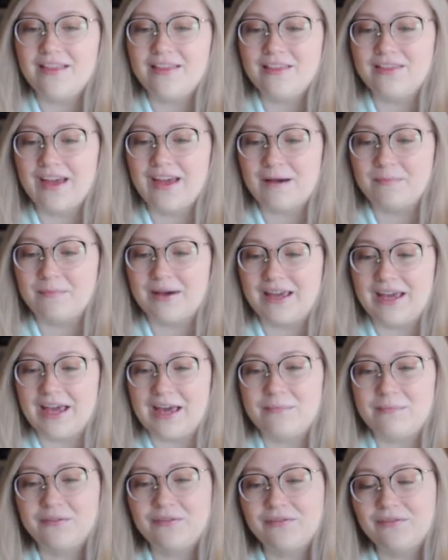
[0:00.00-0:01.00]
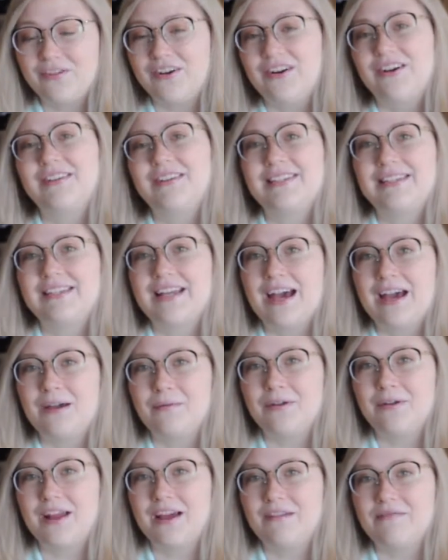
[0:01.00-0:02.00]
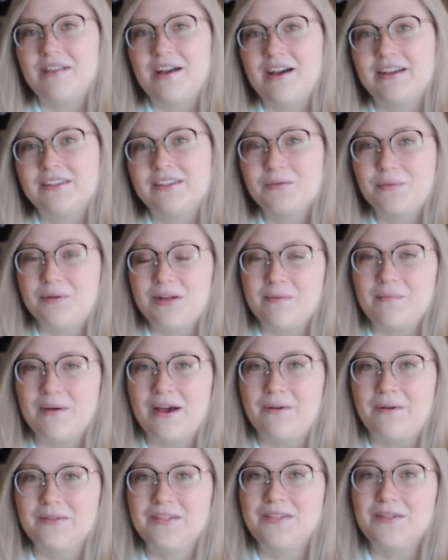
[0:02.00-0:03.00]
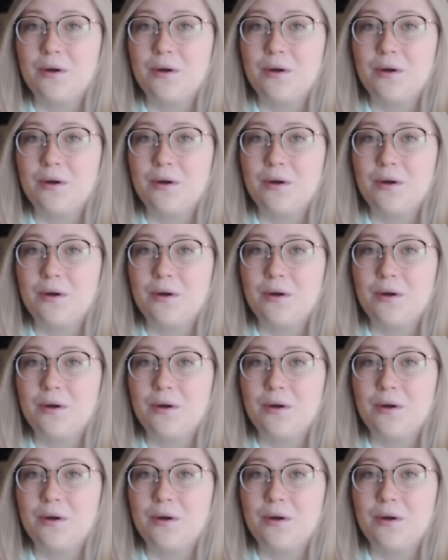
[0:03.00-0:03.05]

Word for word: that by April 1st I would have lost 20 pounds